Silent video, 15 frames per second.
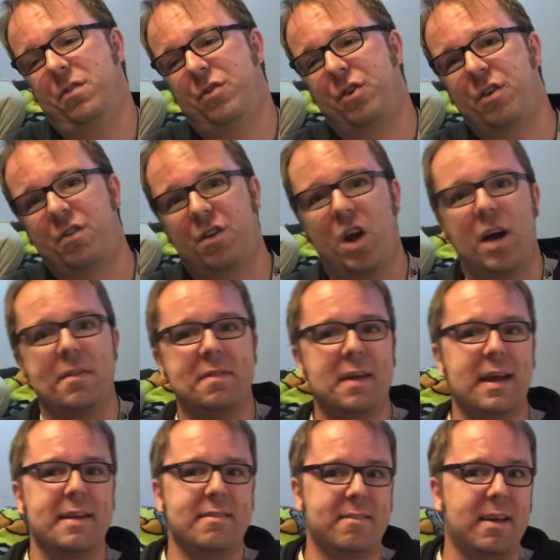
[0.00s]
She's got
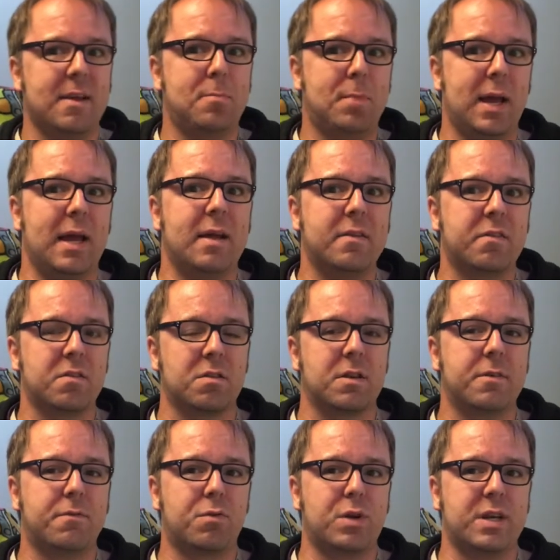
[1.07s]
that deadpan
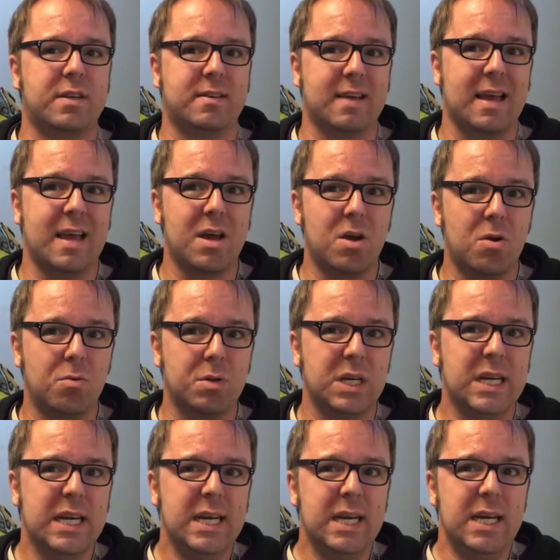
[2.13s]
delivery down.
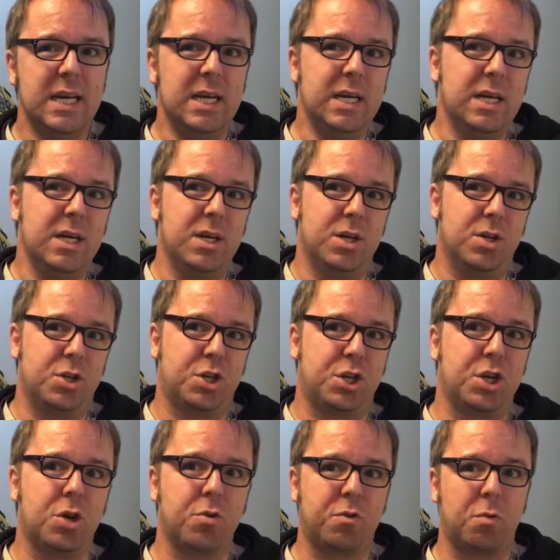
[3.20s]
She
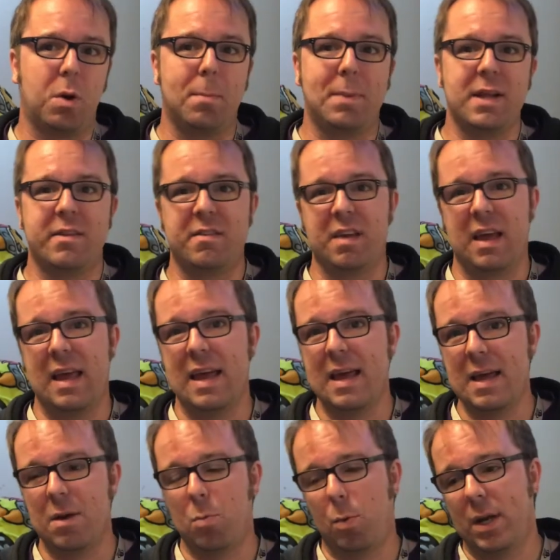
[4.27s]
knows what beats to
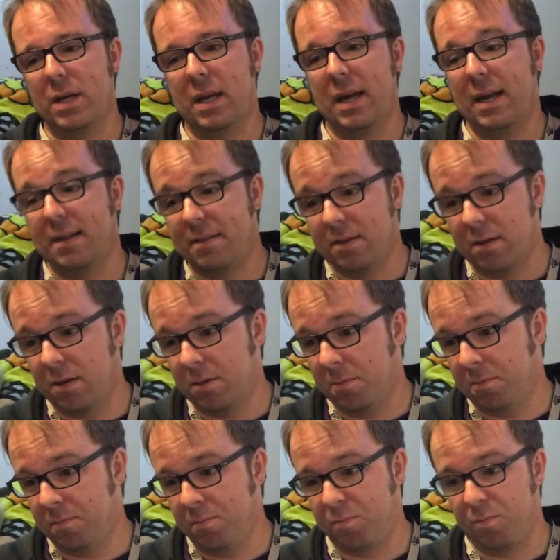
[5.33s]
hit, when to hit
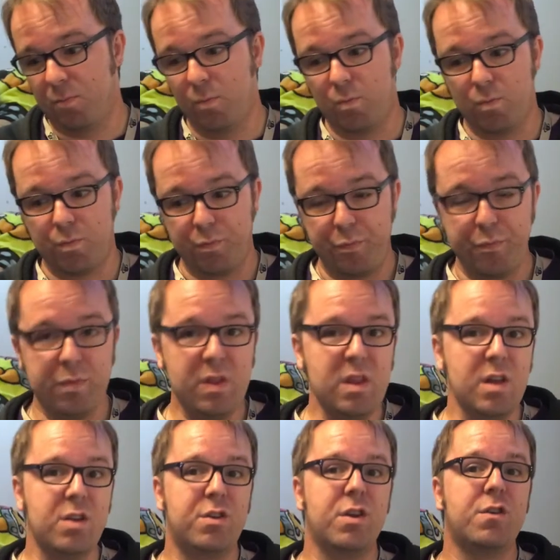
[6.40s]
them.
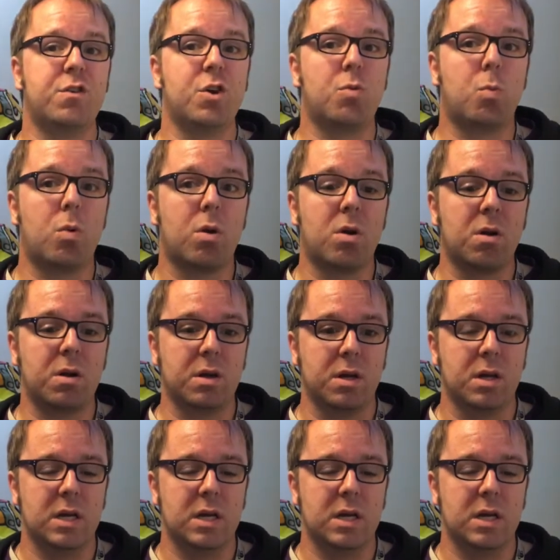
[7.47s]
Does good work.